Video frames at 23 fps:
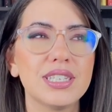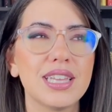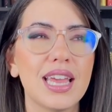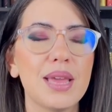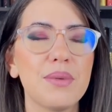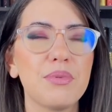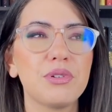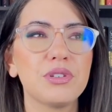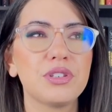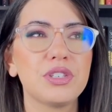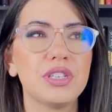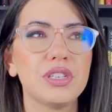
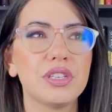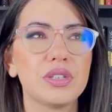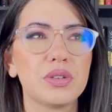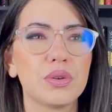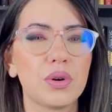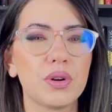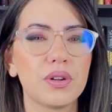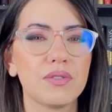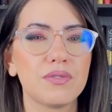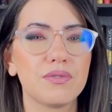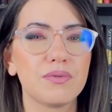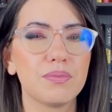able to
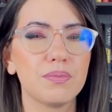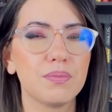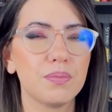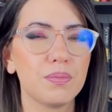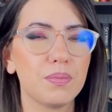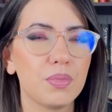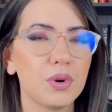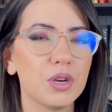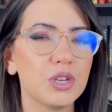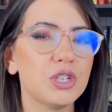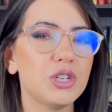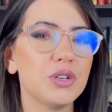sort of
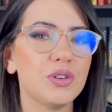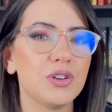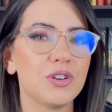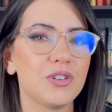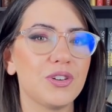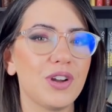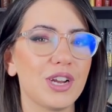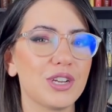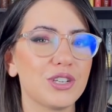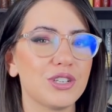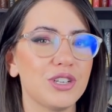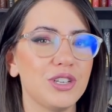push you in a
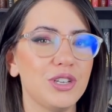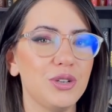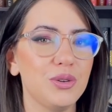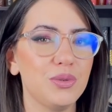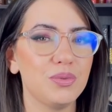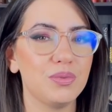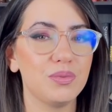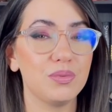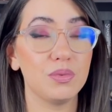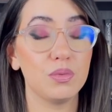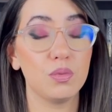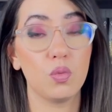direction you